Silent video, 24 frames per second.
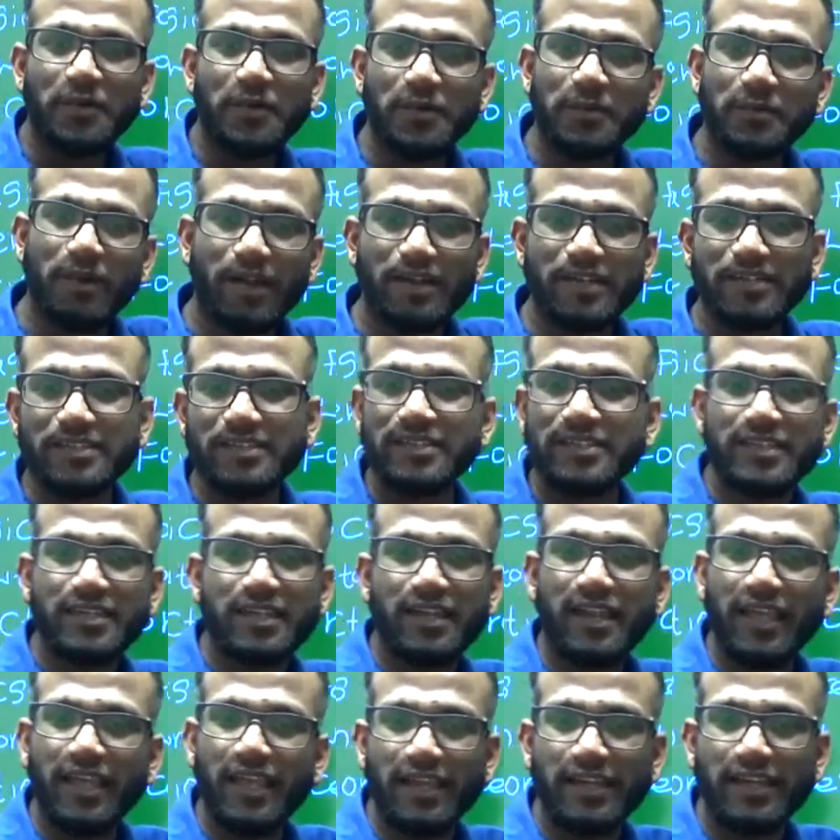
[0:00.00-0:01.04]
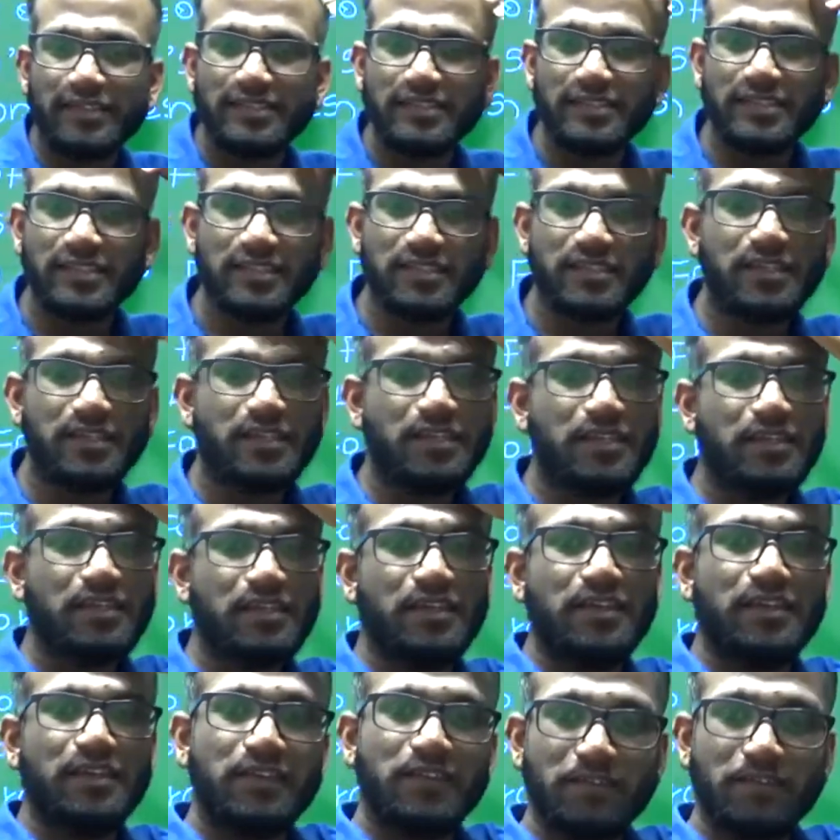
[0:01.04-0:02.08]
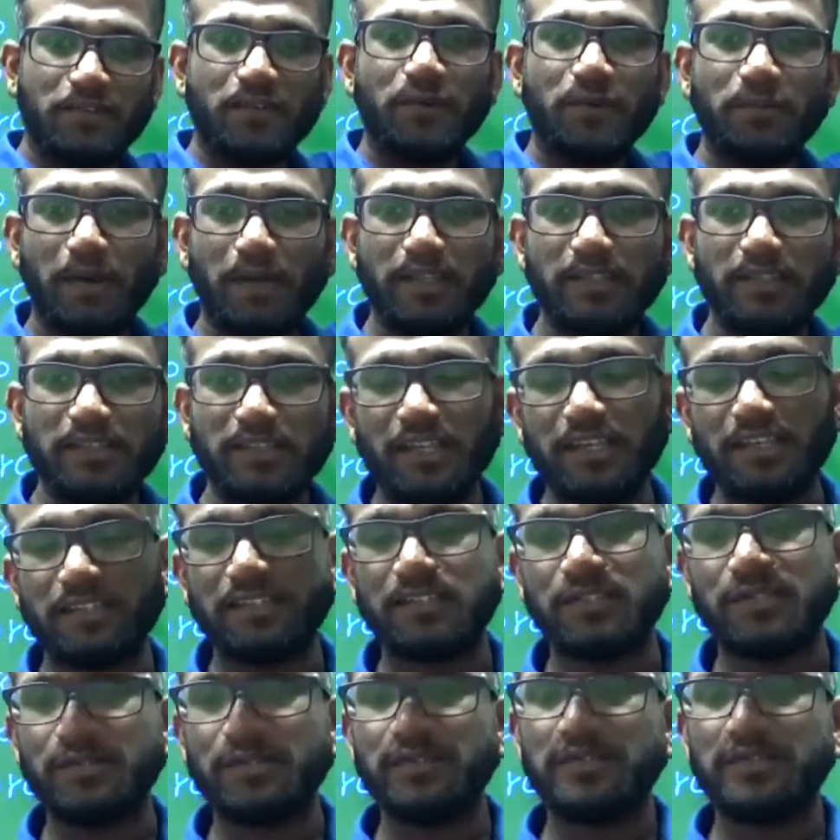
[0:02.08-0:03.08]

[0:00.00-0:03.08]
months late. 4 months late, no?